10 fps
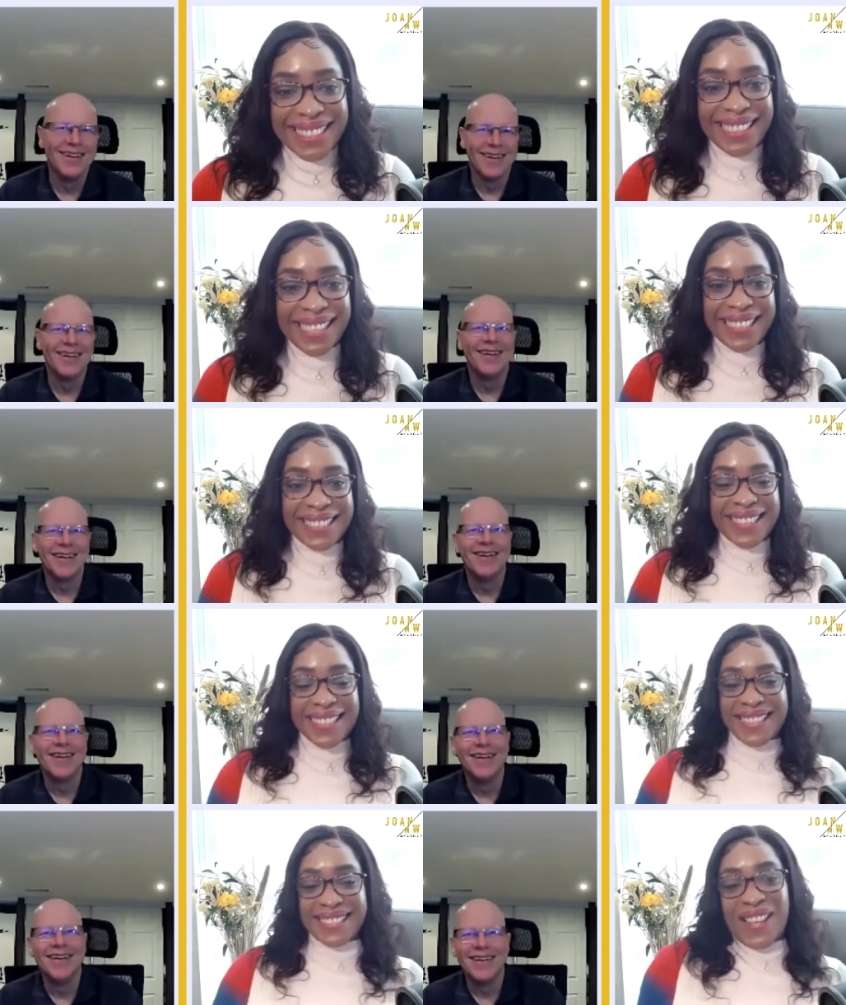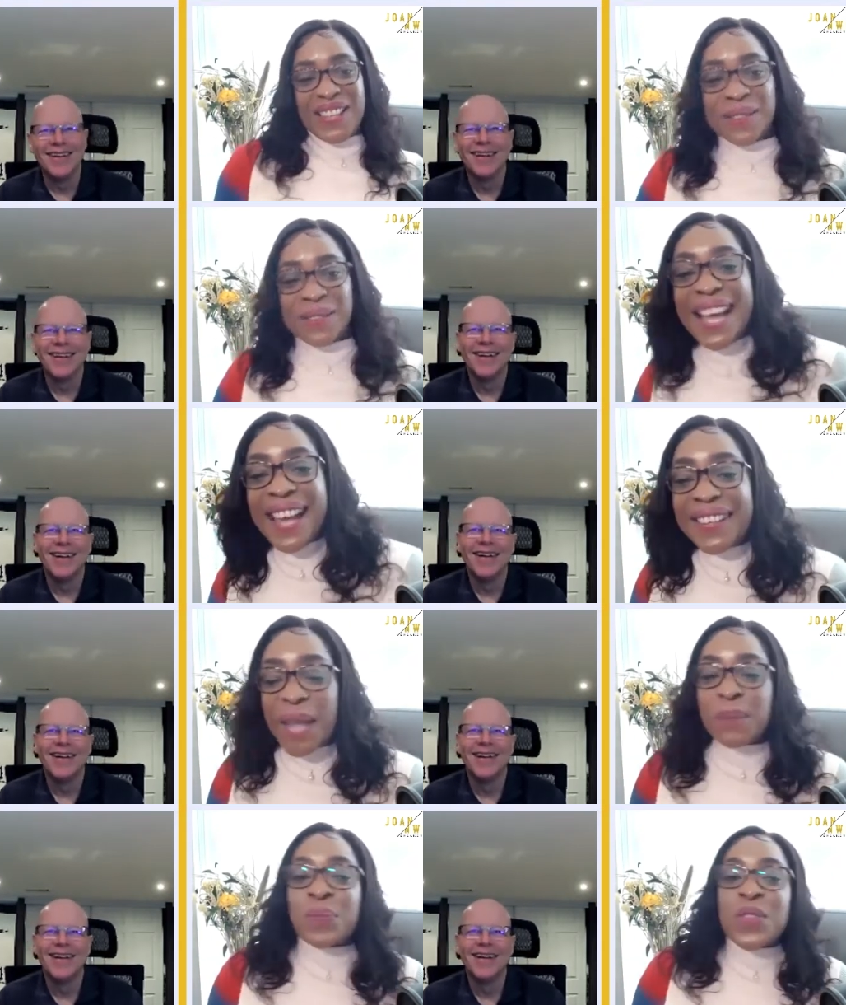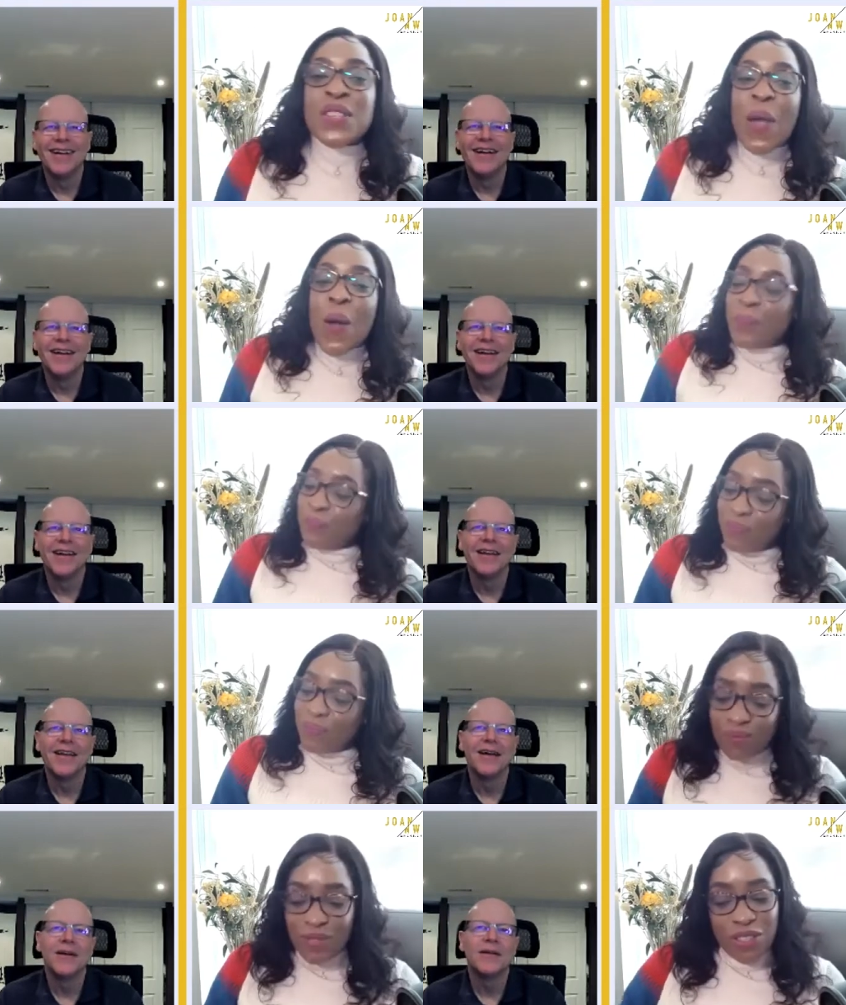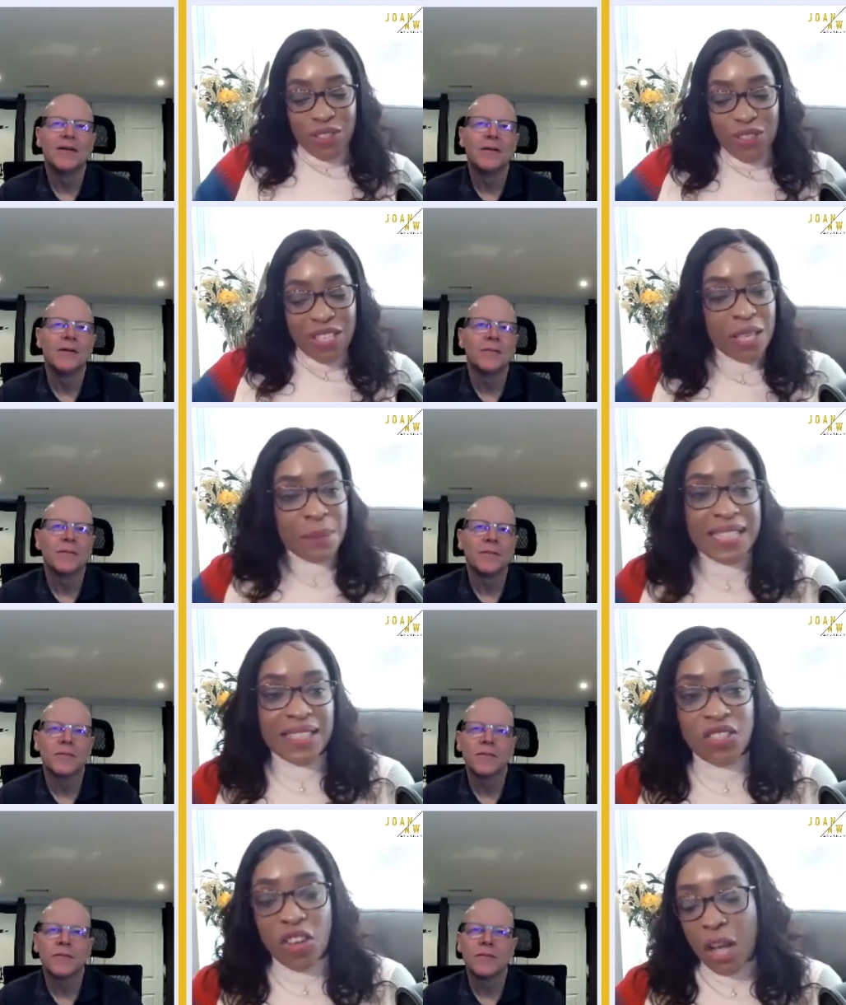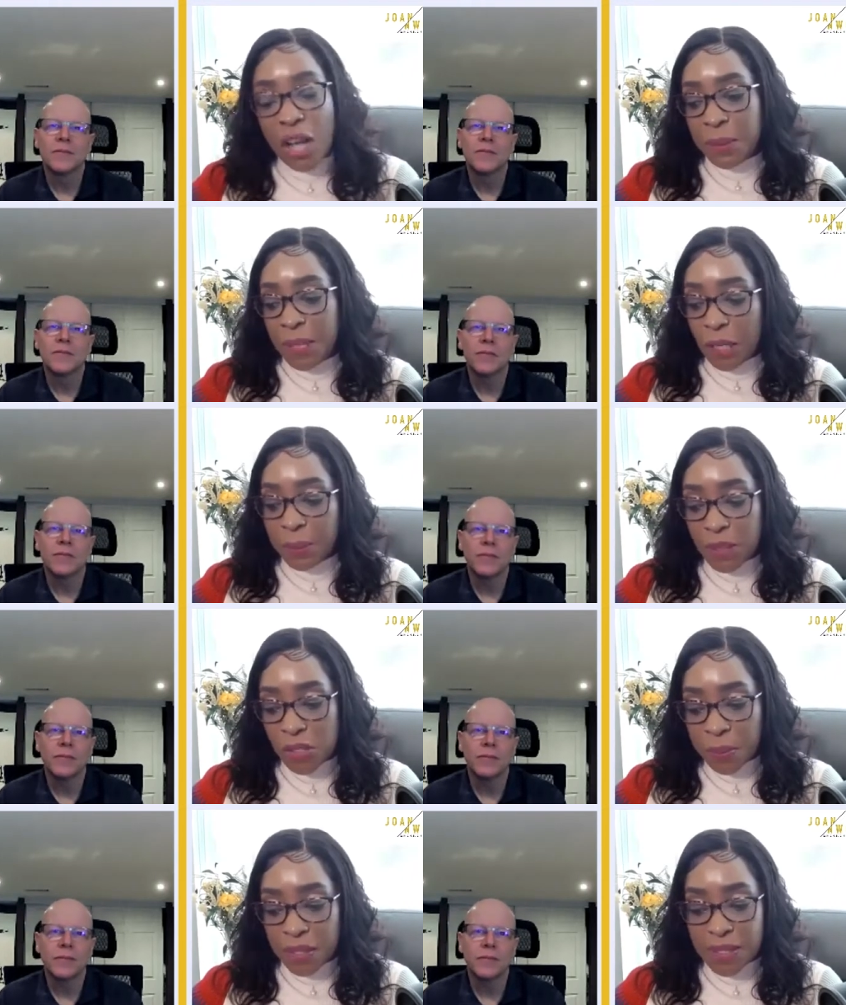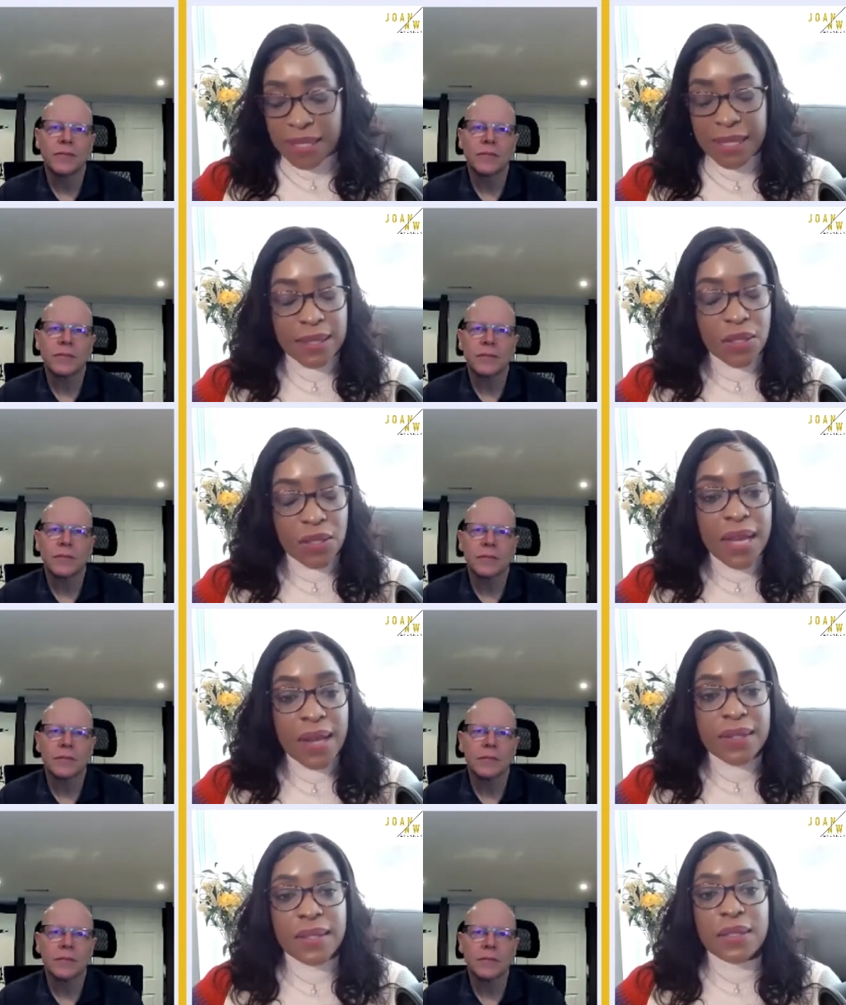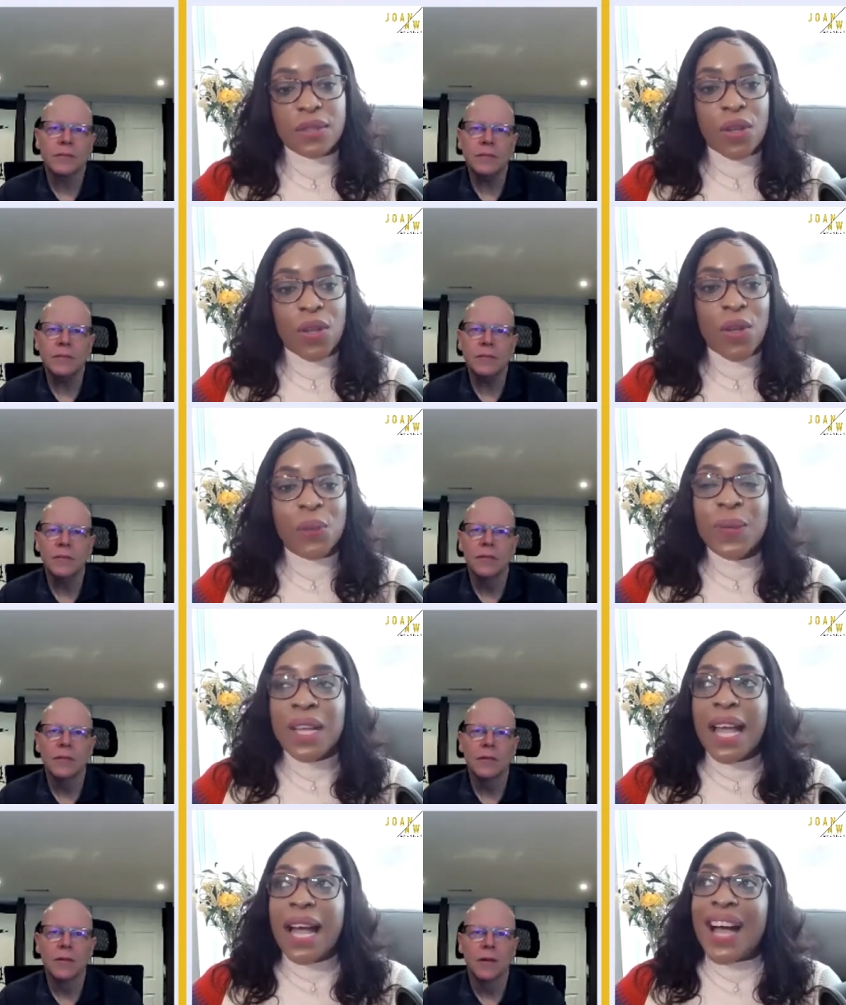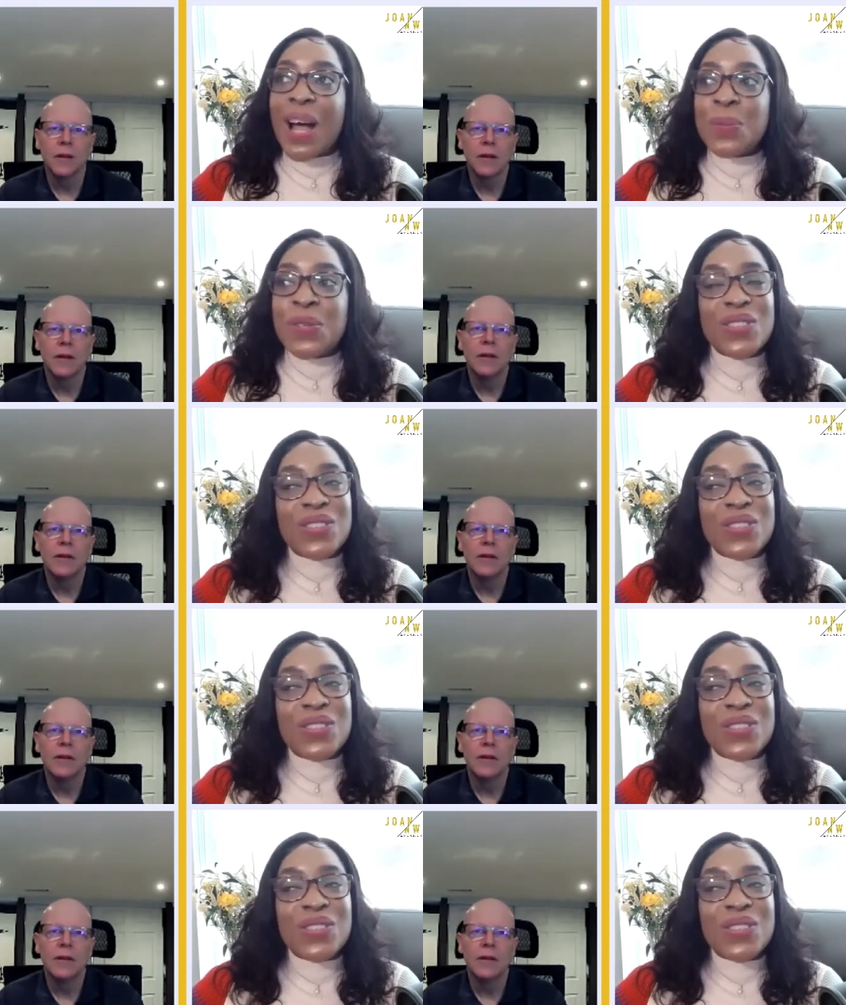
Speaker 1: That's awesome. Okay, so you're doing an amazing job. You've been helping entrepreneurs since 2002. Um, you